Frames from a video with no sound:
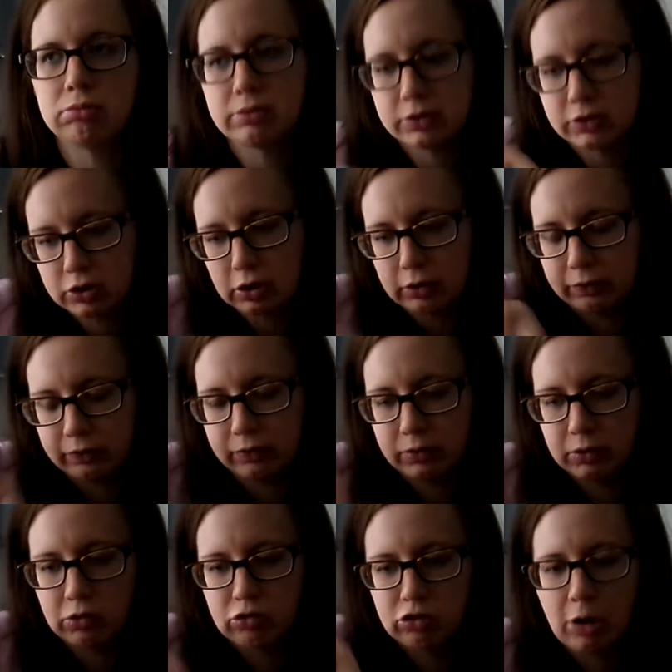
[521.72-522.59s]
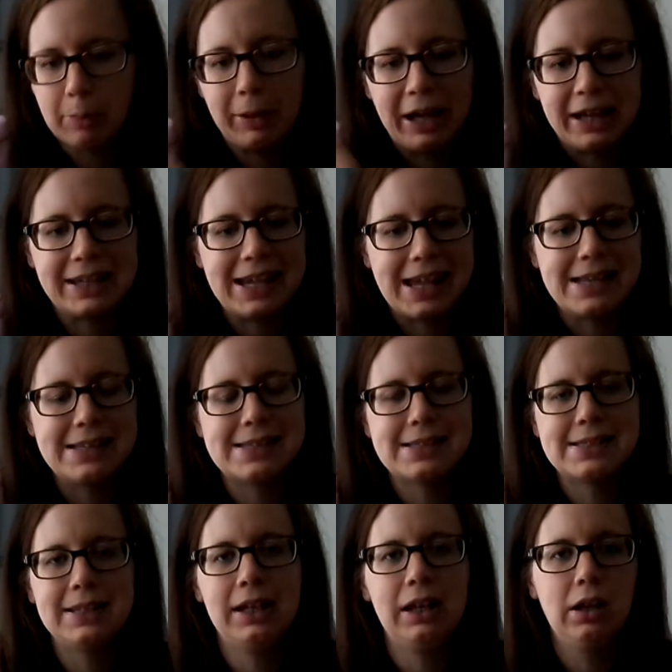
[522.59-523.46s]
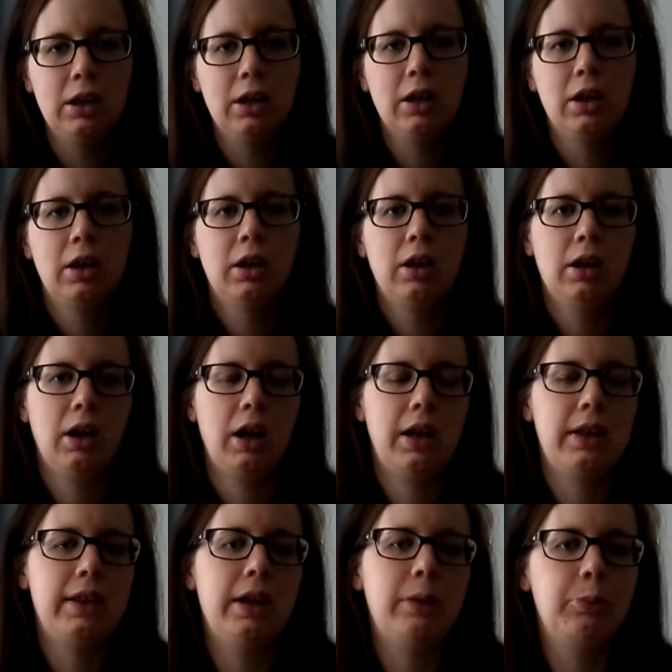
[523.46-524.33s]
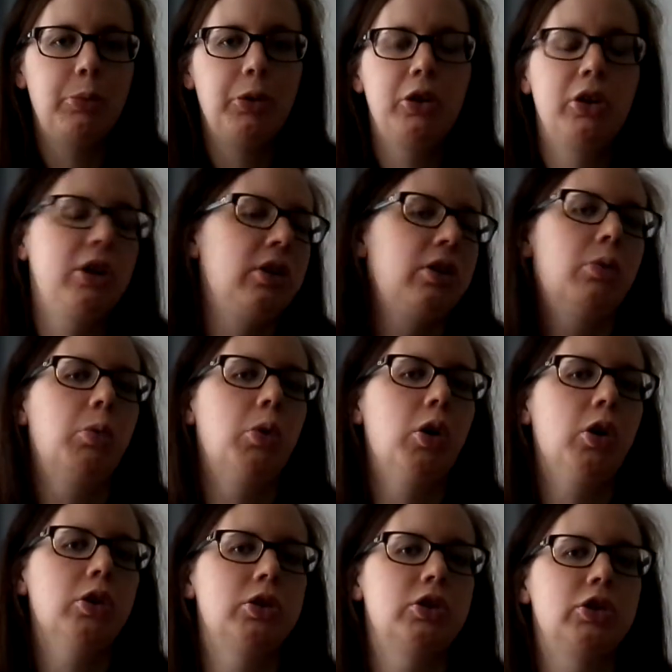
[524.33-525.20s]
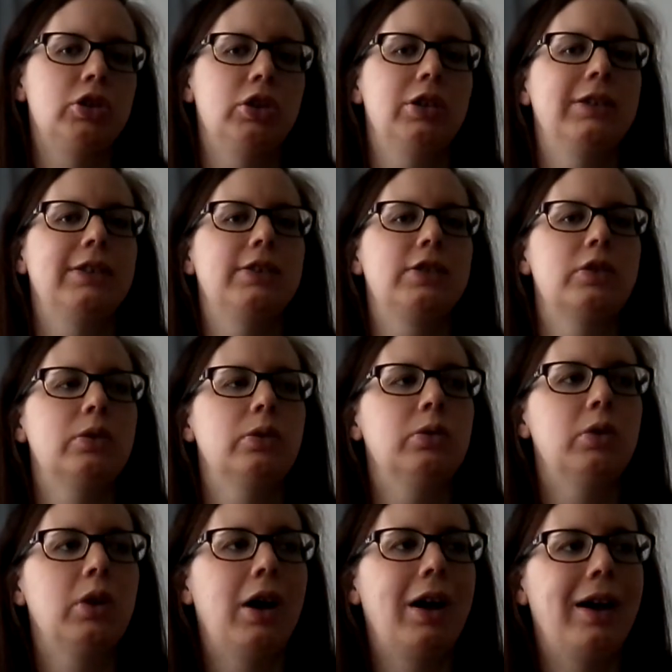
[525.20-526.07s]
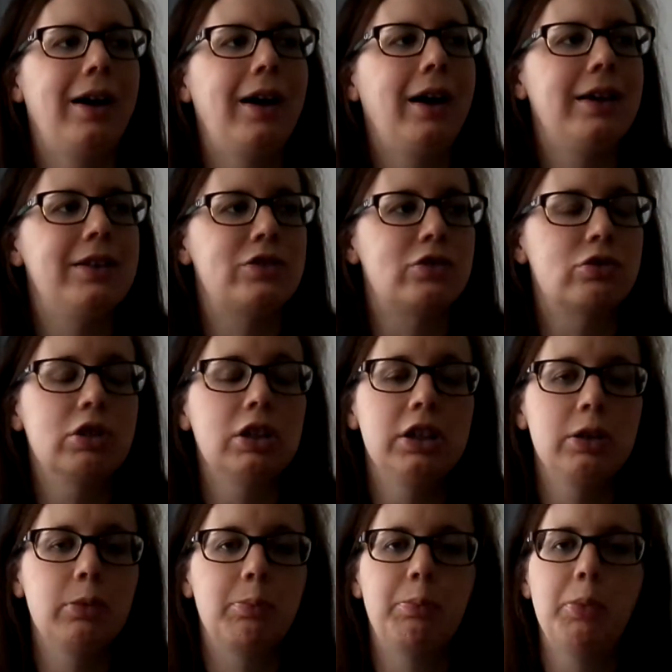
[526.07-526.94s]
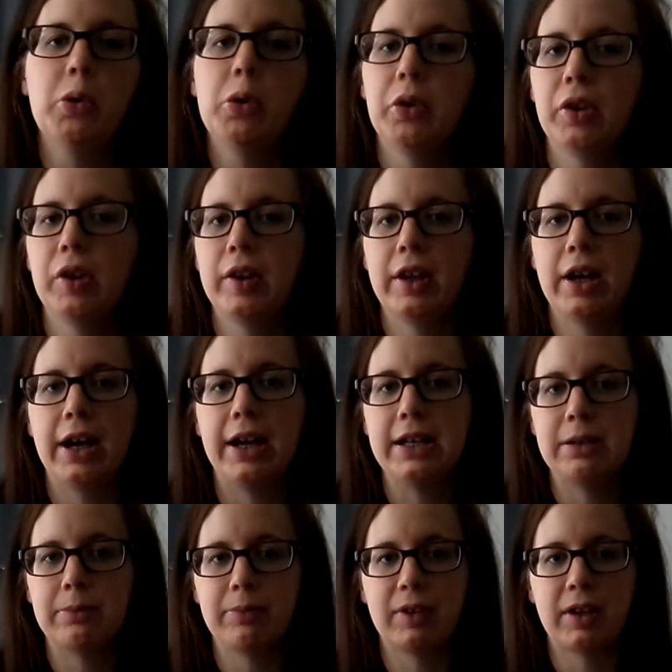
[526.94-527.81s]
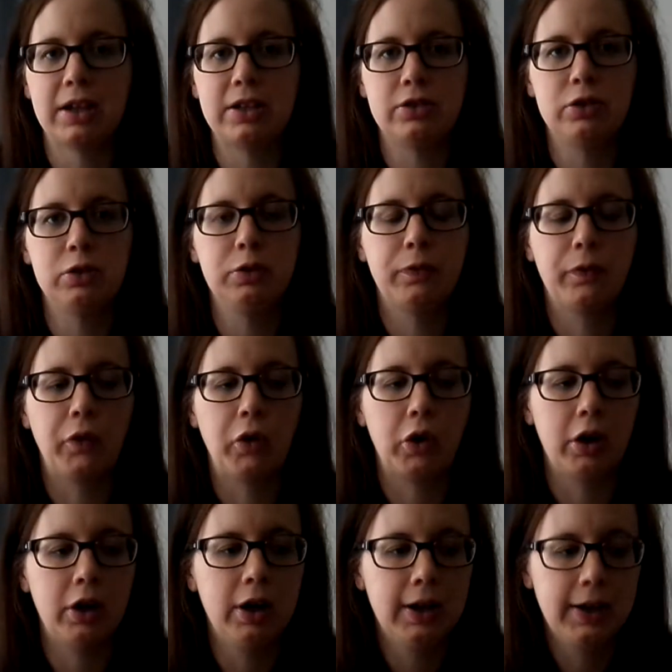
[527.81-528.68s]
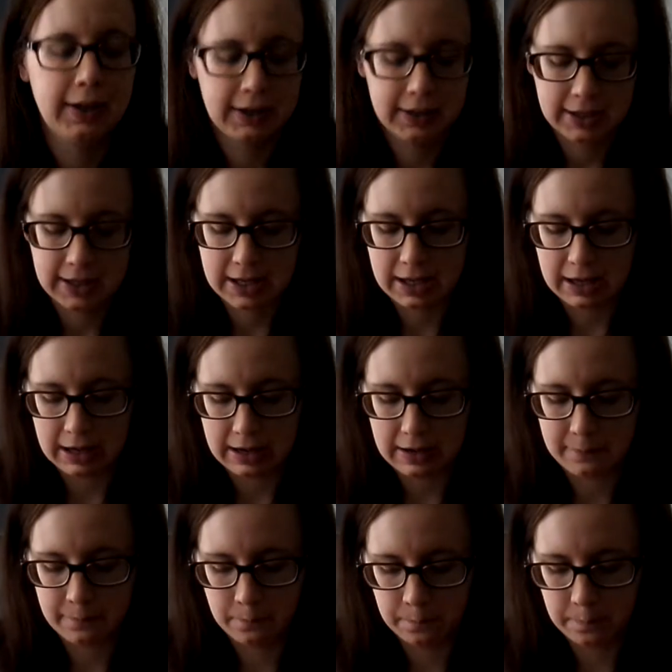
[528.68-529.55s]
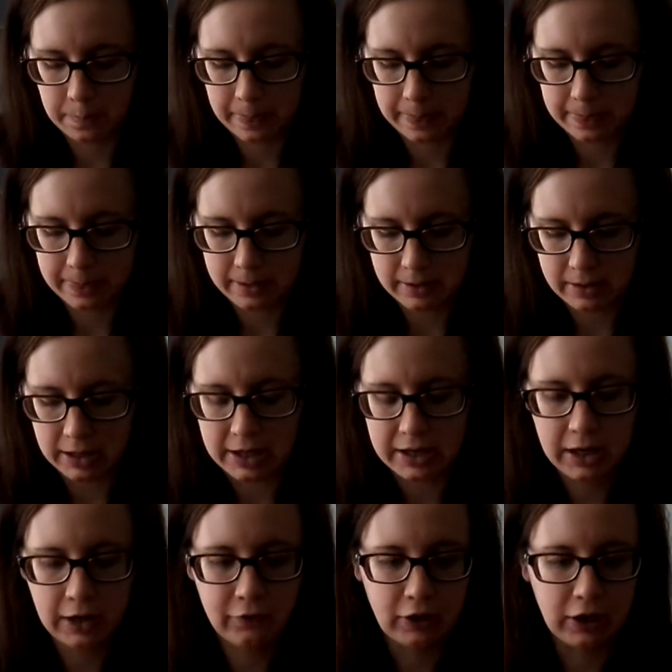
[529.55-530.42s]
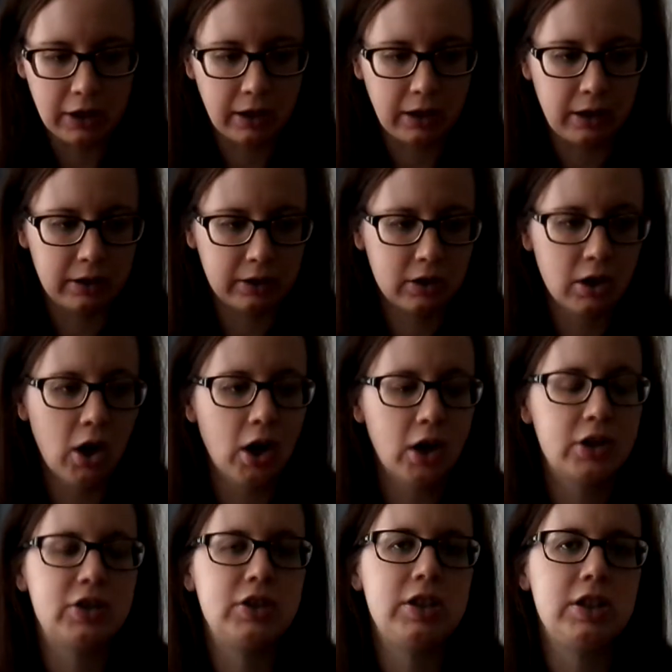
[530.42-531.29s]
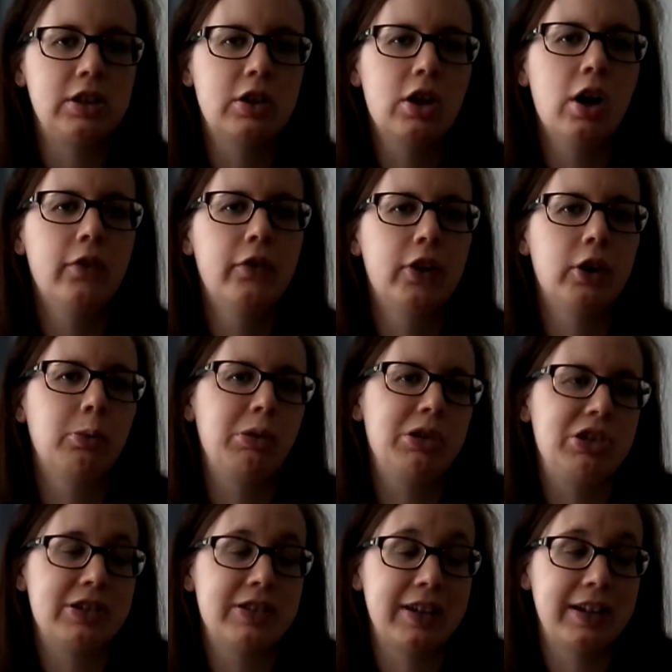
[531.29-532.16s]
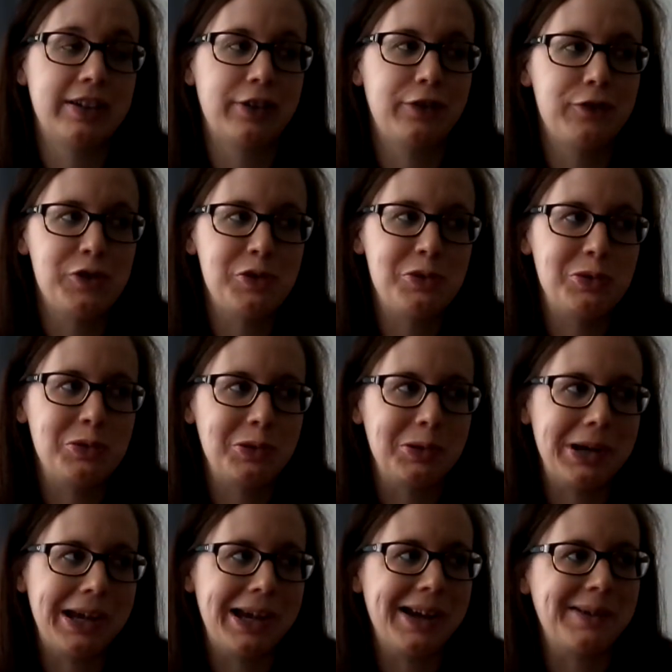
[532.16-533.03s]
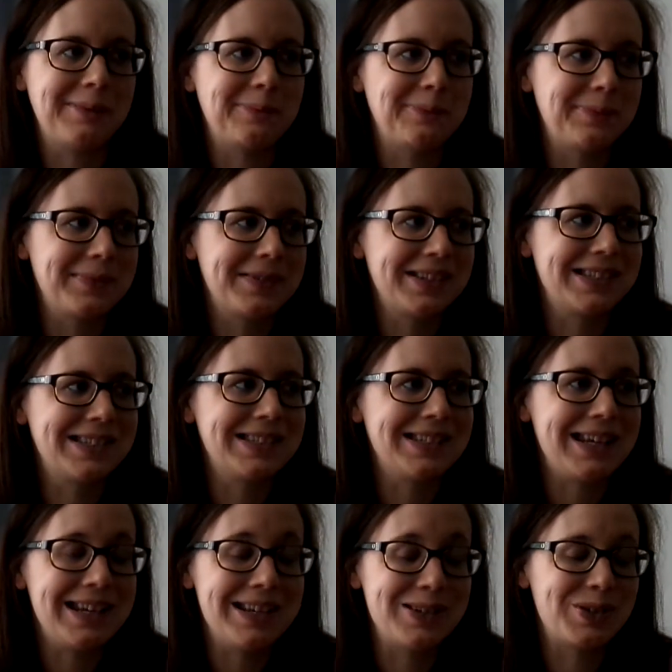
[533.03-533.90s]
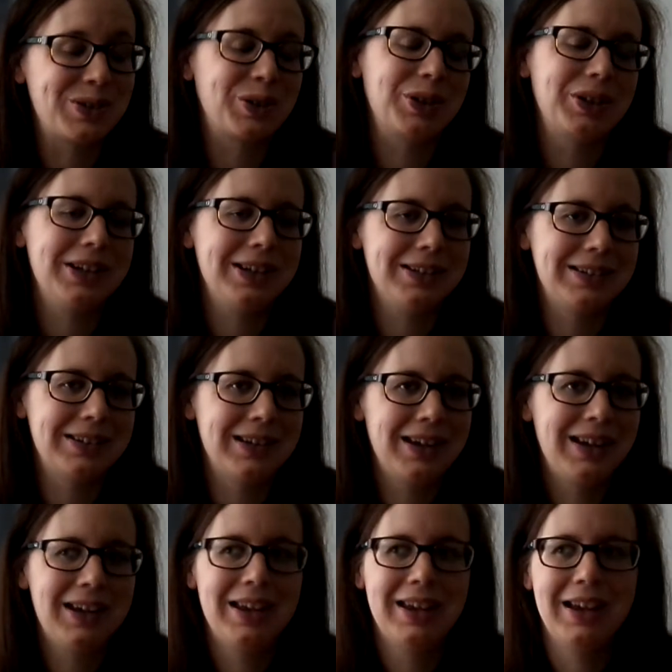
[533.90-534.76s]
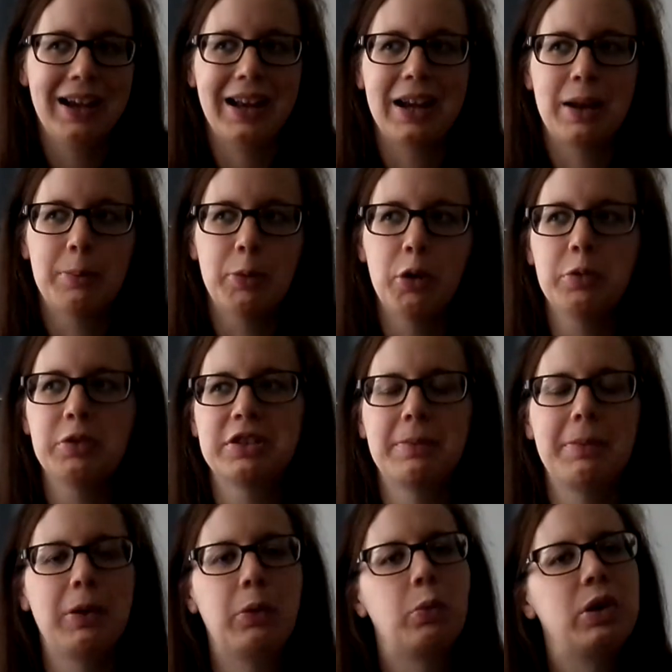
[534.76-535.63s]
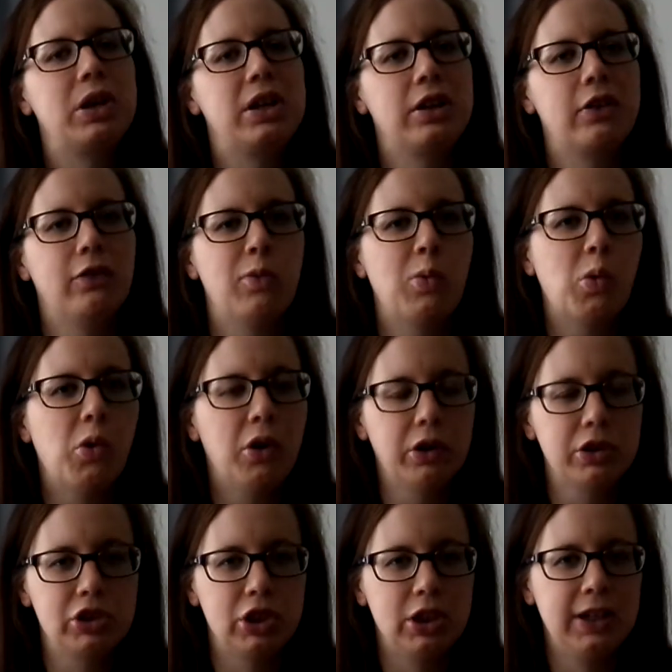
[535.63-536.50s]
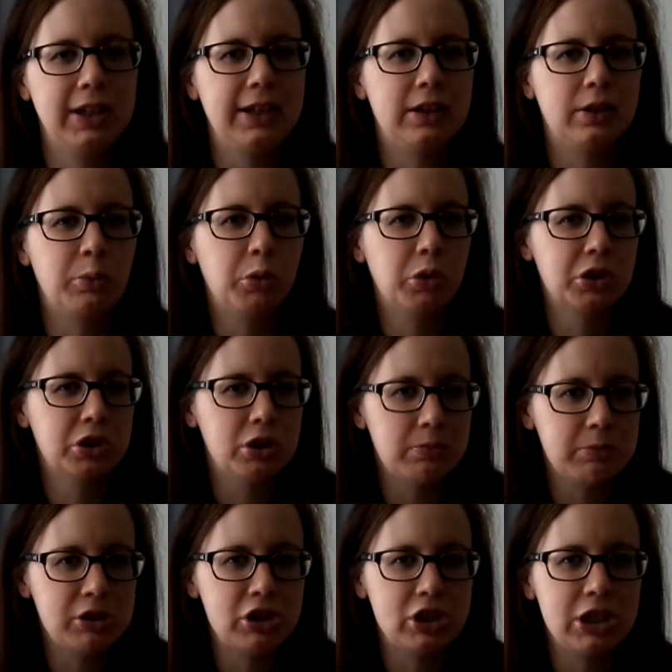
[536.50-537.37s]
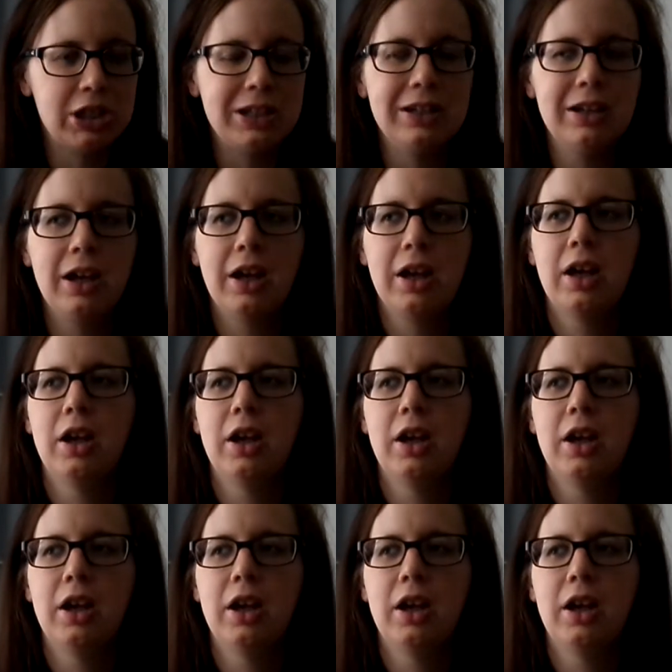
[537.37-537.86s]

sort of rub it against it and then put it in the wash. So it's really both of the items I do for. Um, I have a car seat cover which has had a few um, stains on it and I'm always a bit wary of washing it in the washing machine.